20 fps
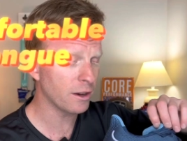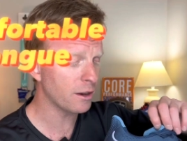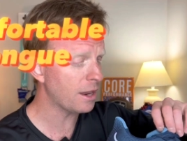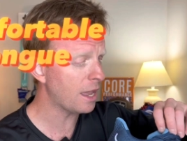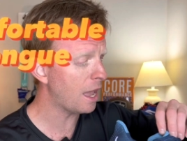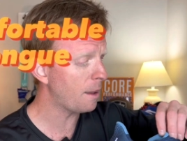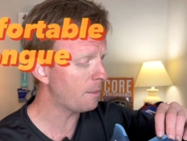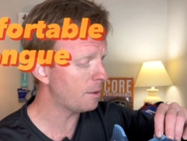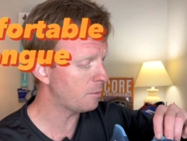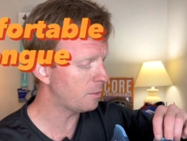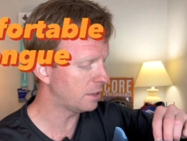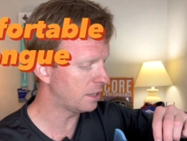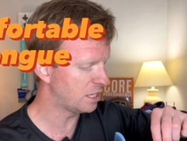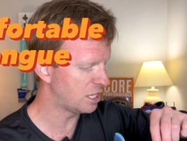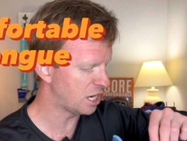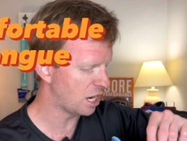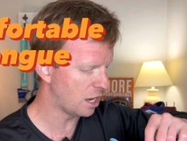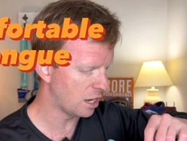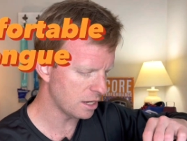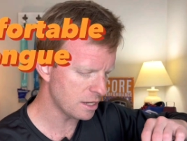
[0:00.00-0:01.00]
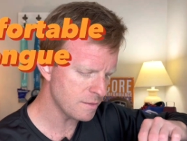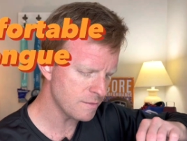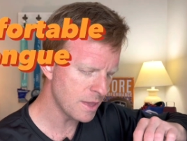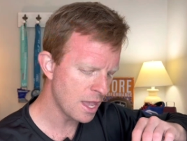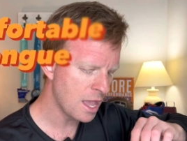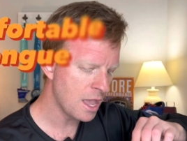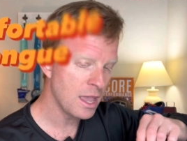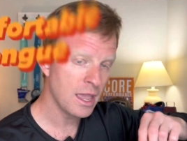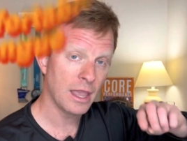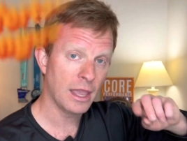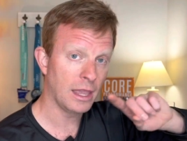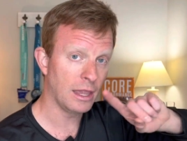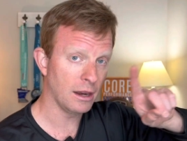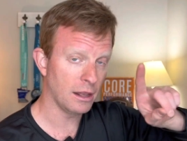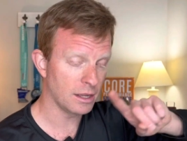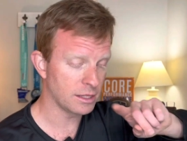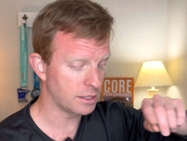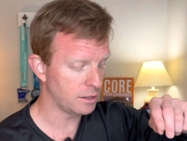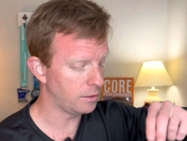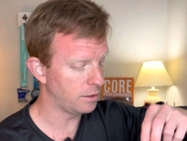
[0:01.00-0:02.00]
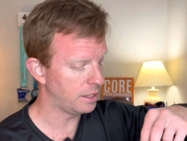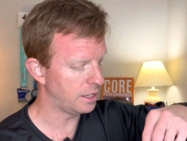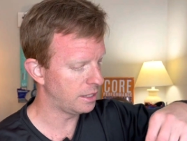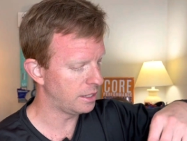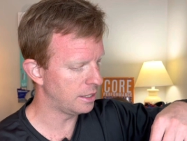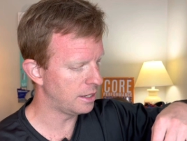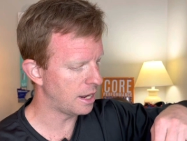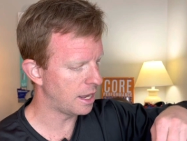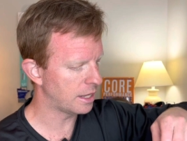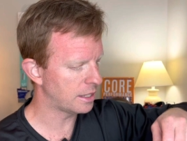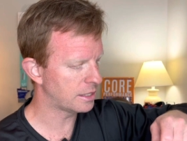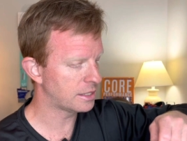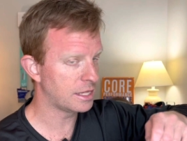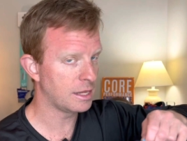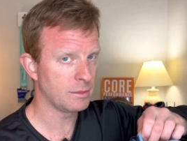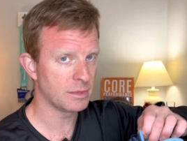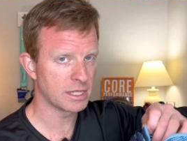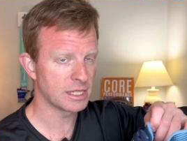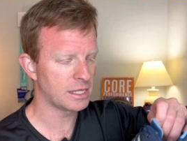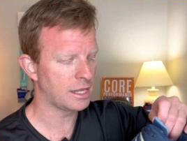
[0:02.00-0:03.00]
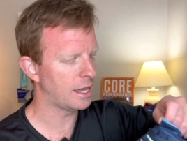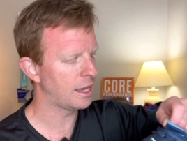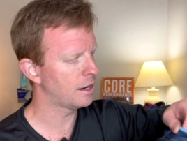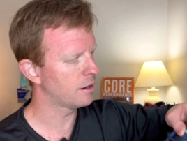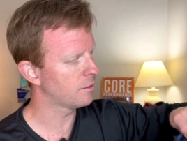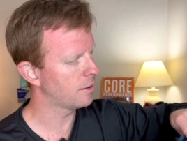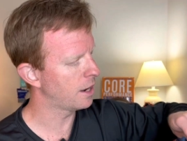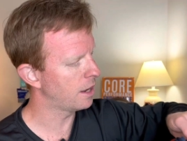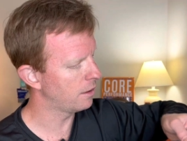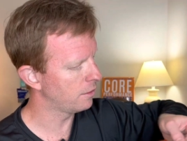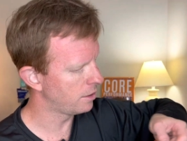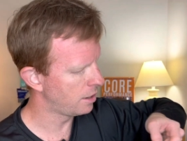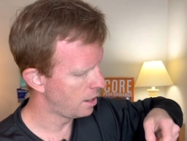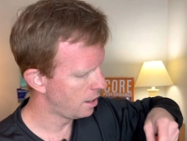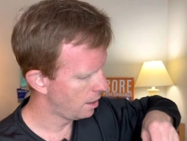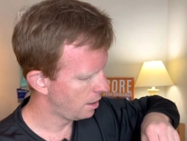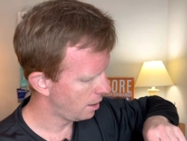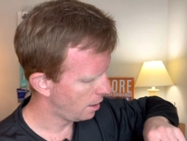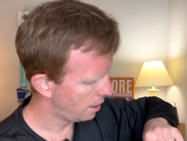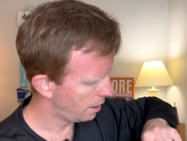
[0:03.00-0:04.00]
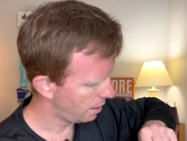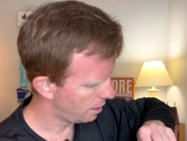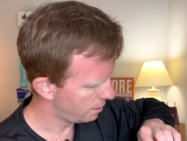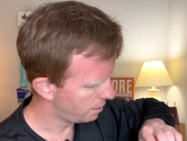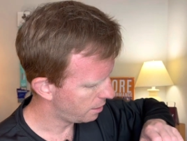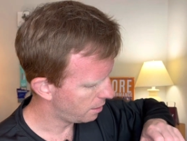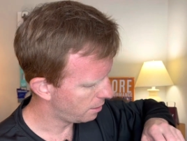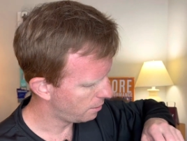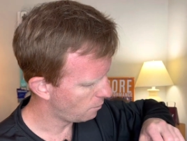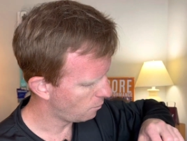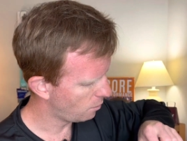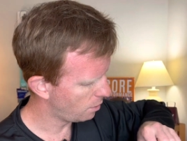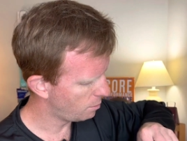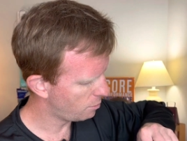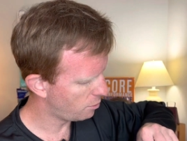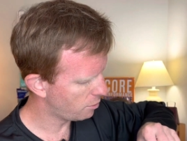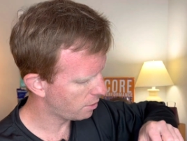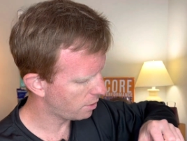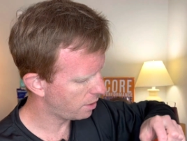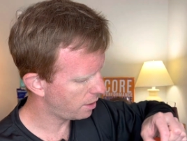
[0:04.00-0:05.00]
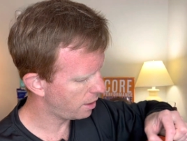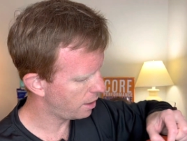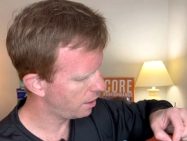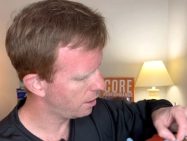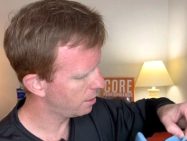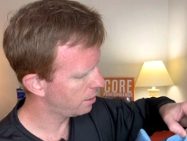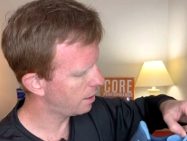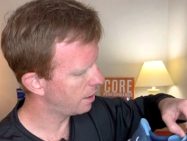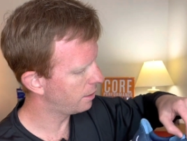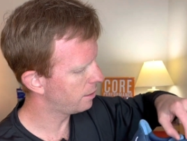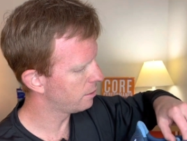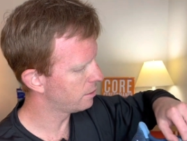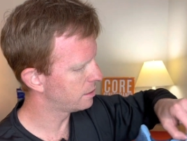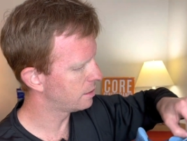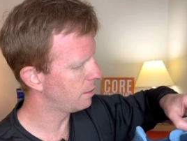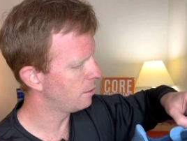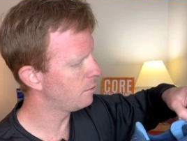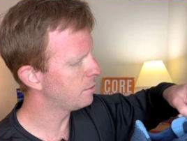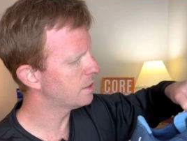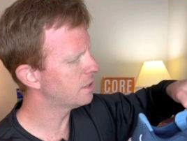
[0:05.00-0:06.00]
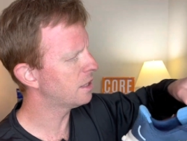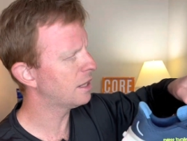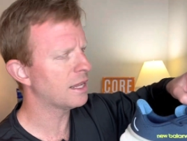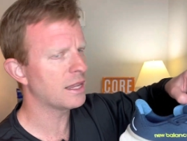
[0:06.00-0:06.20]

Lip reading: happy with the tongue, and also it did not seem to slide around. And then one more thing, that there's almost like a